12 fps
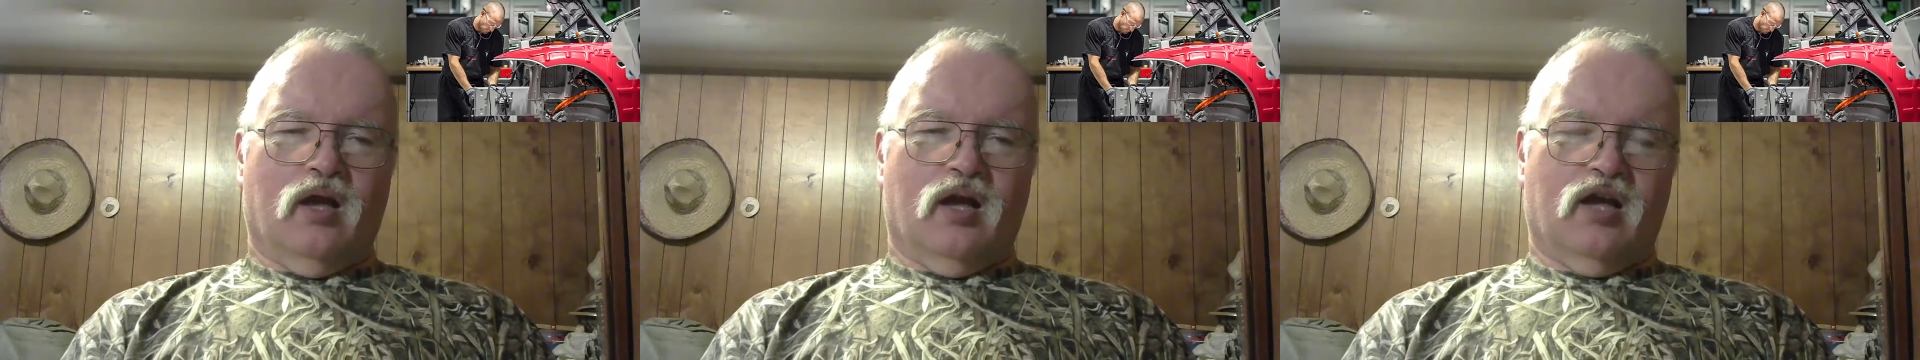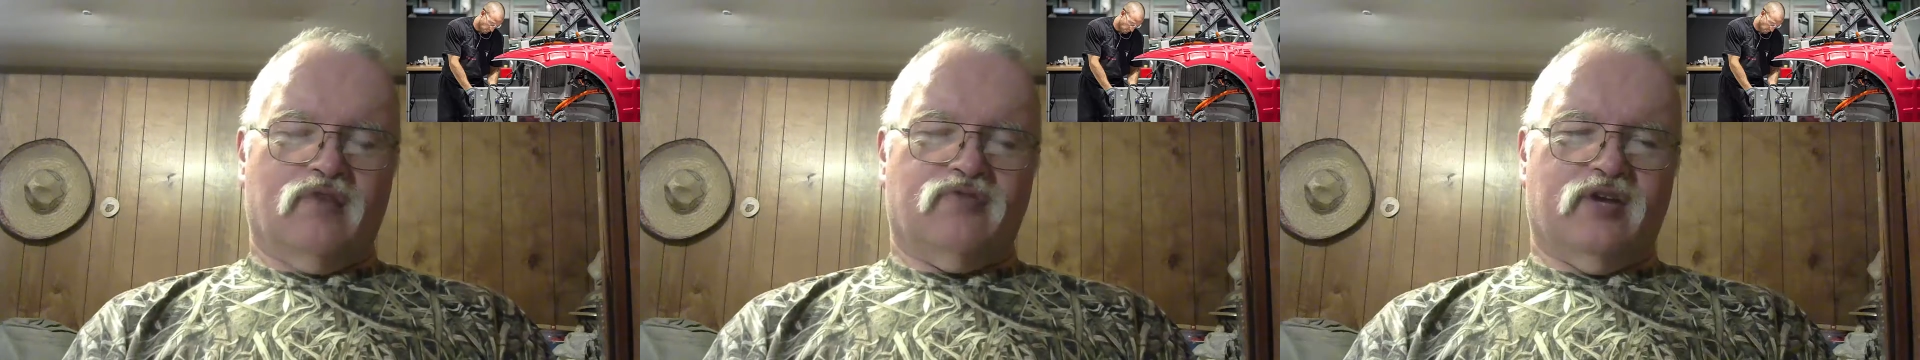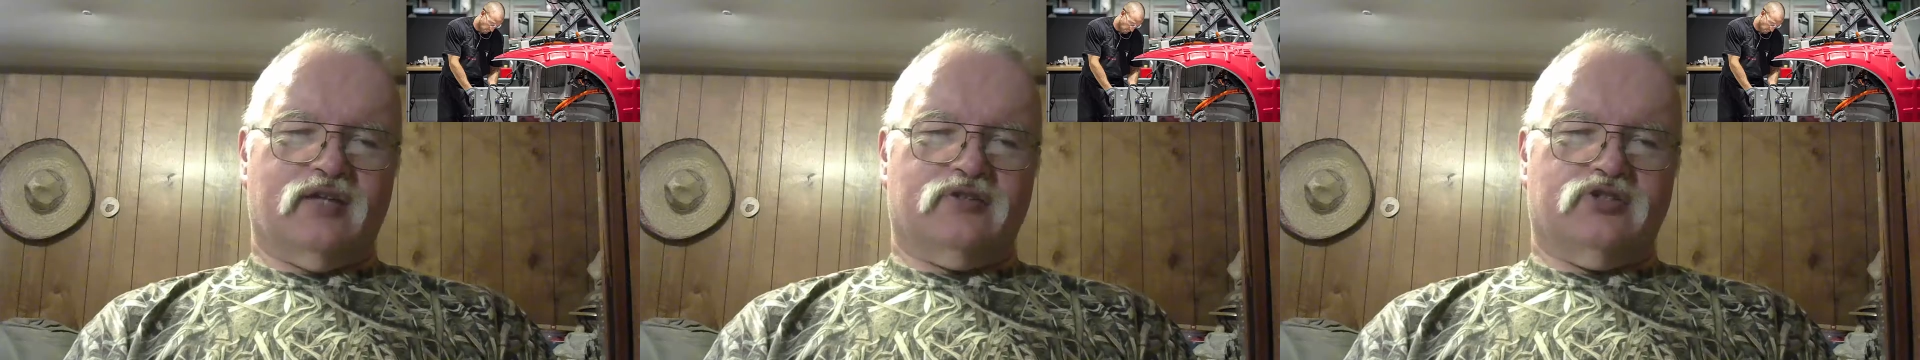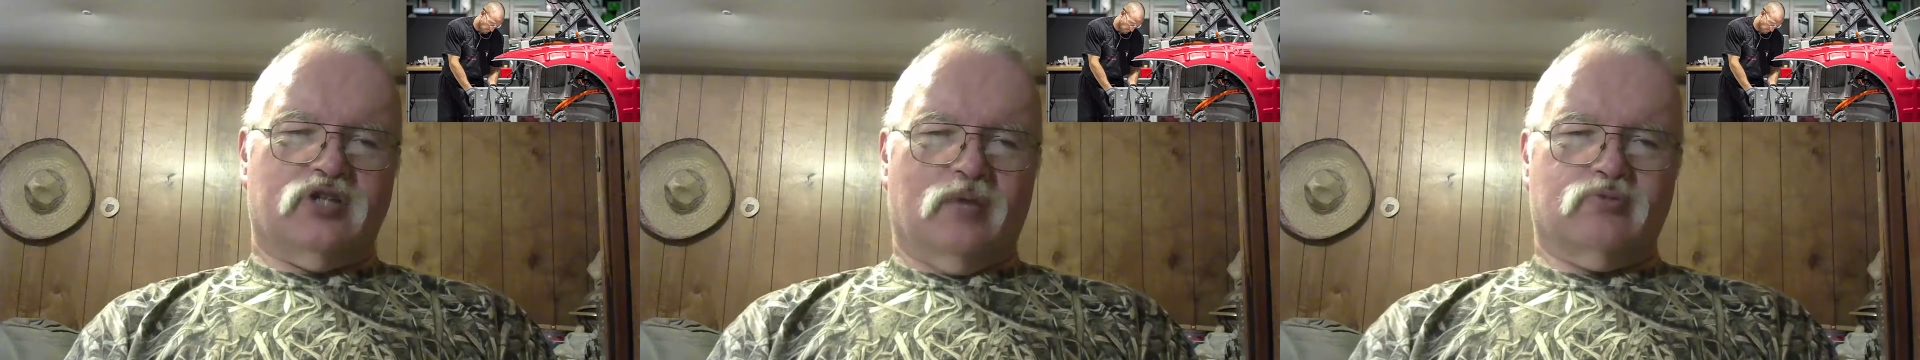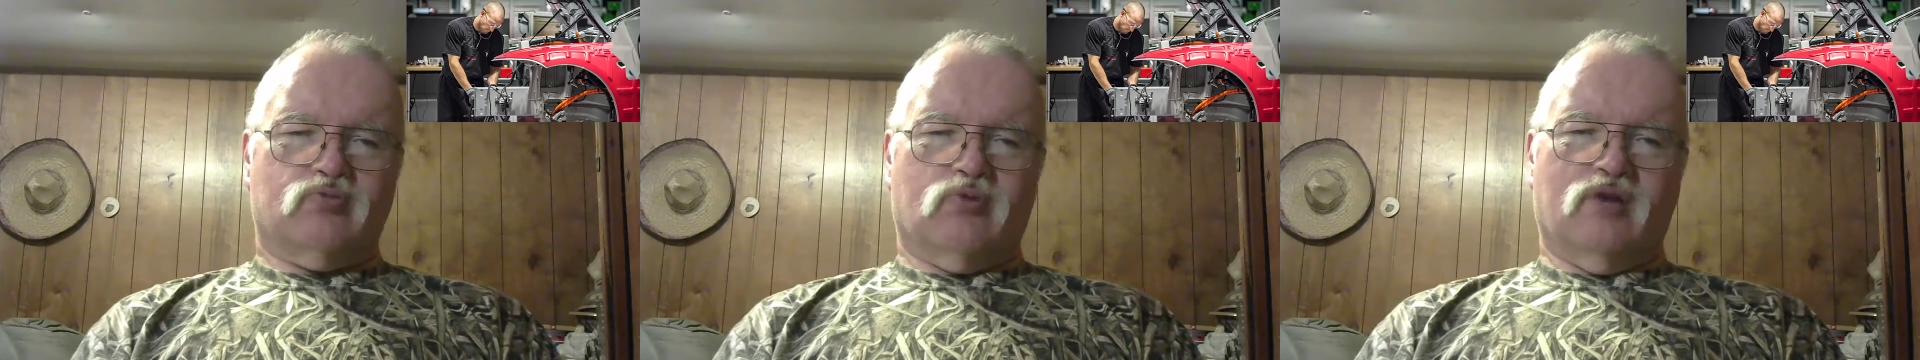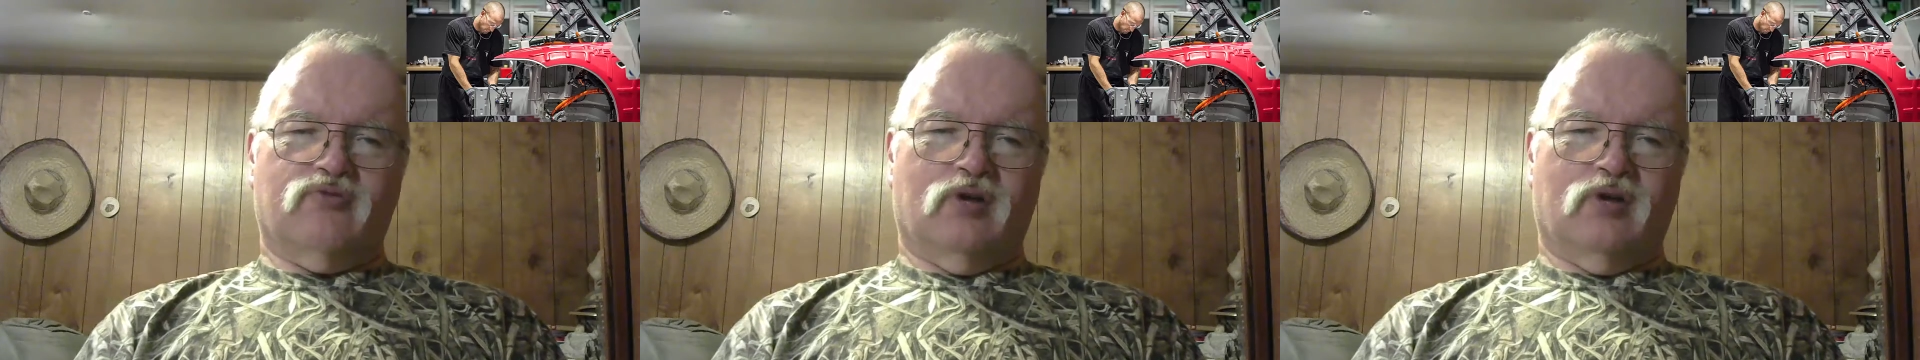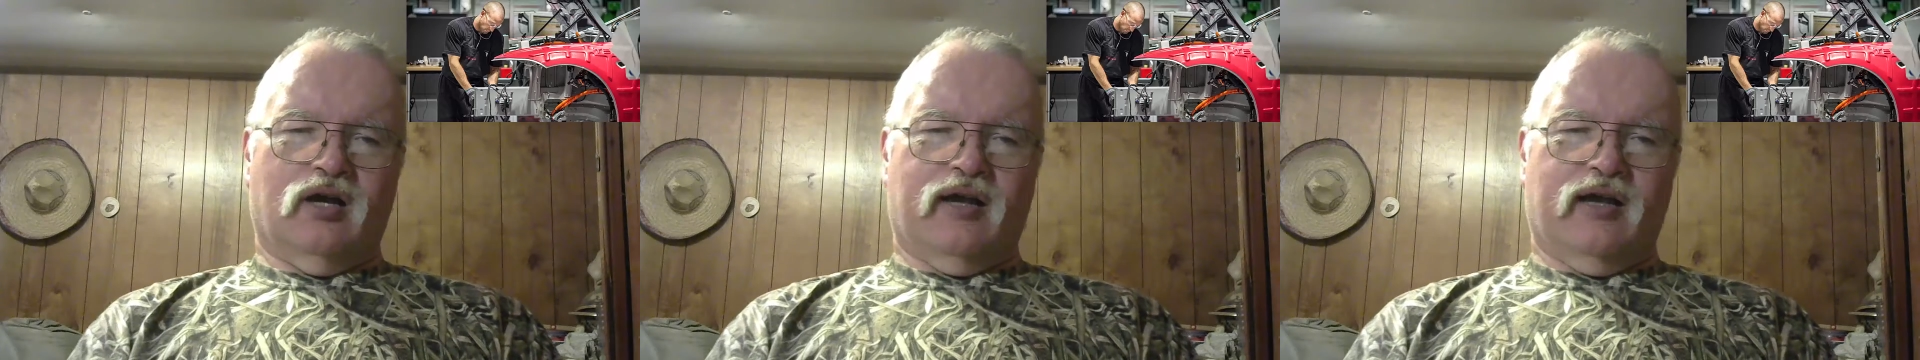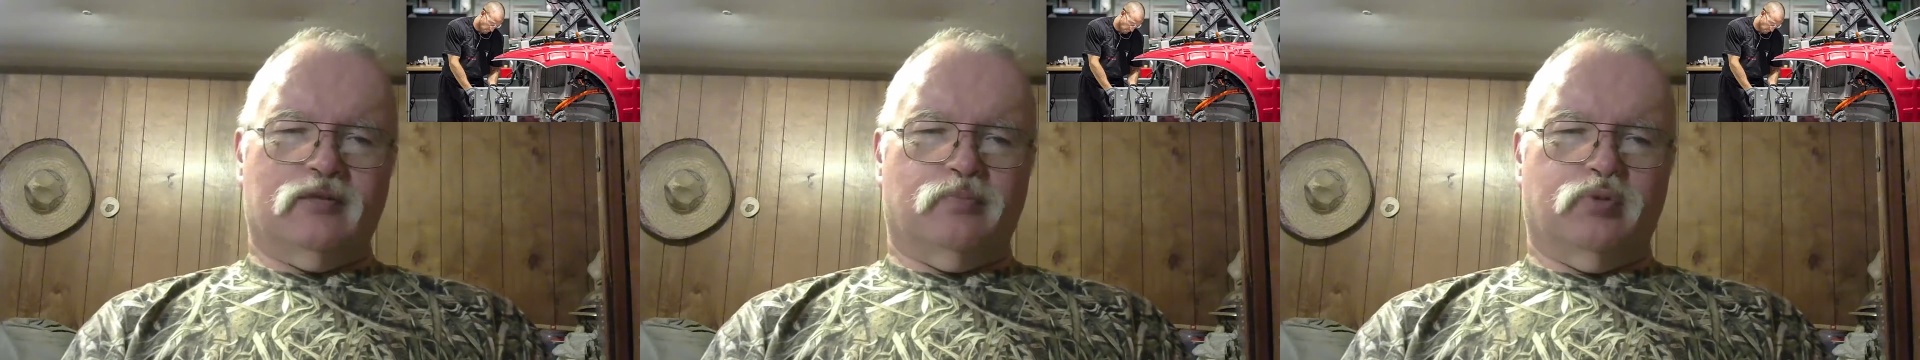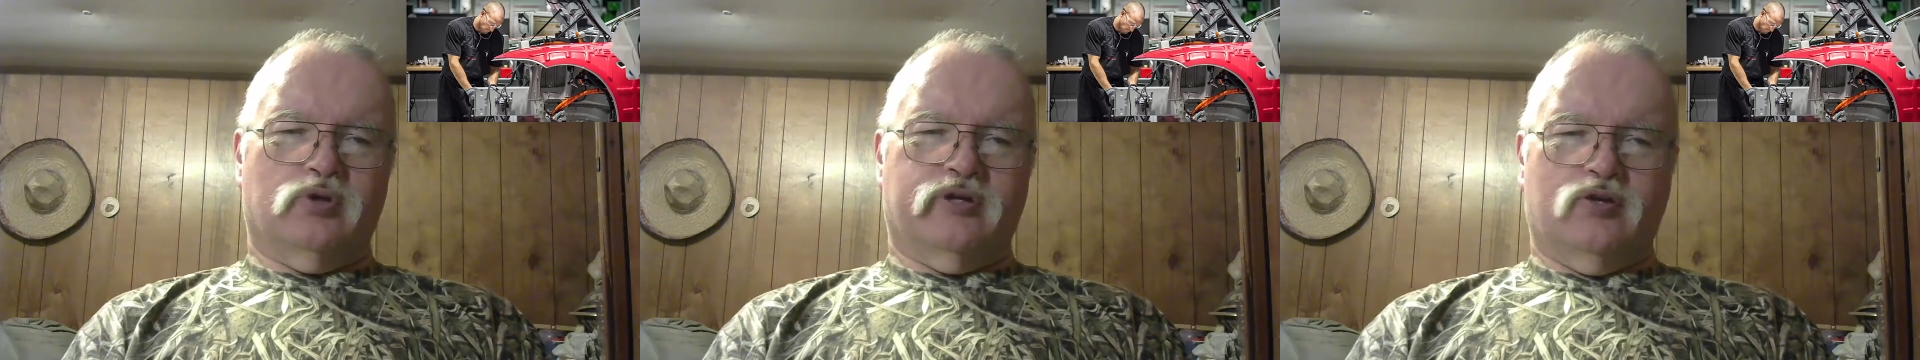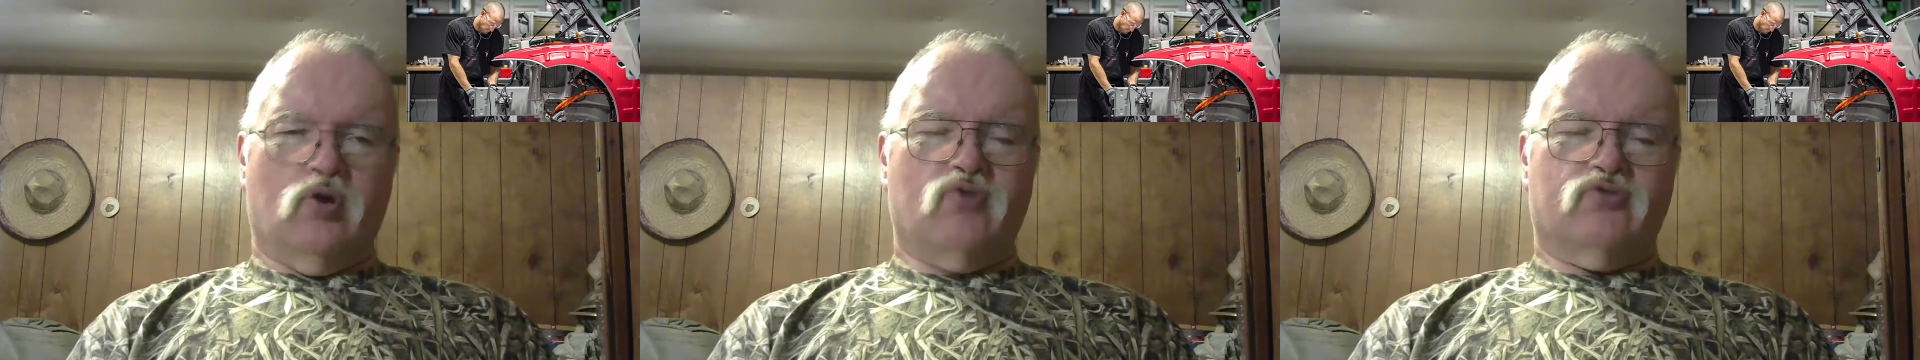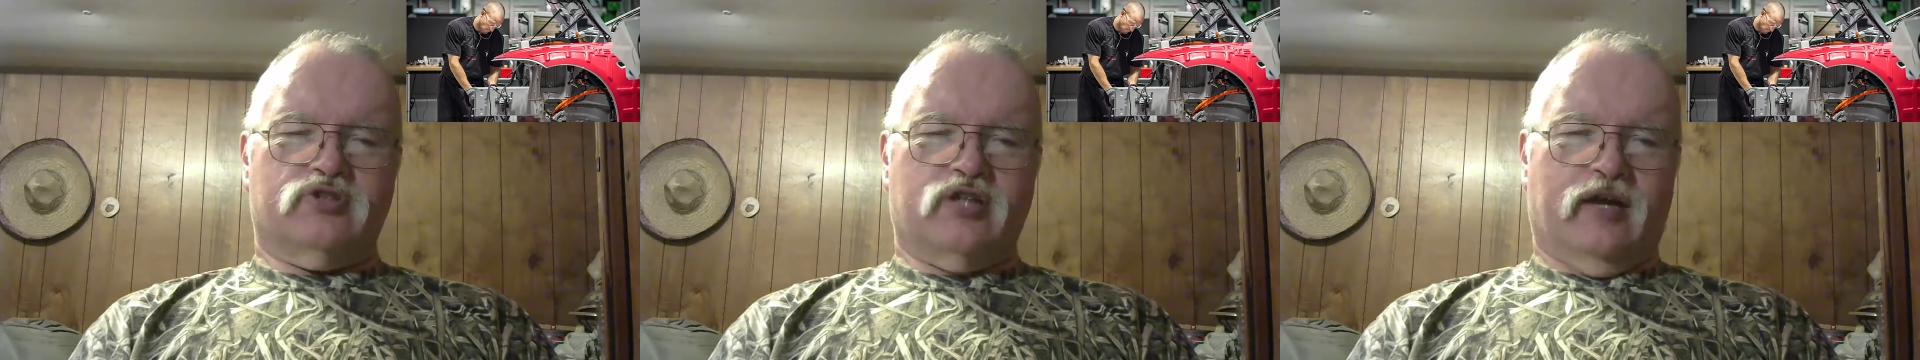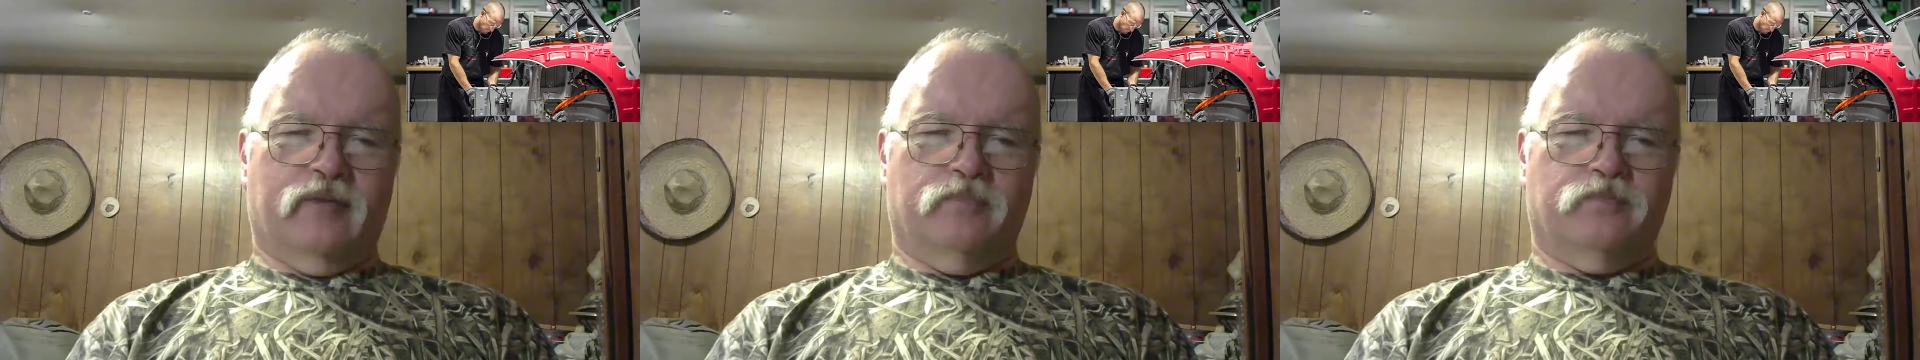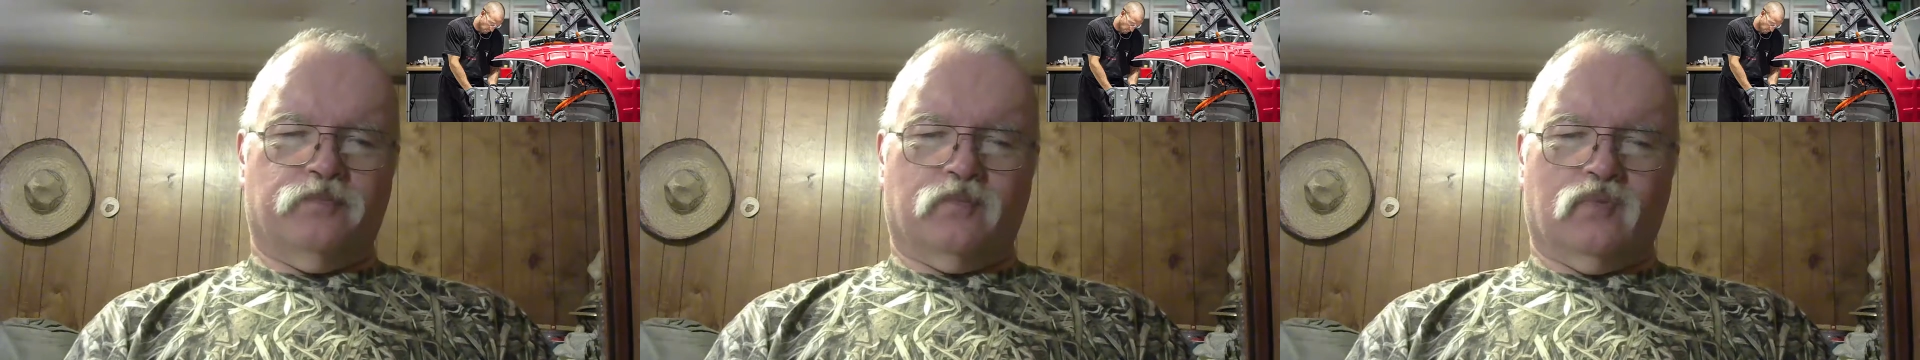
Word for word: I've had jobs where I've had to put in overtime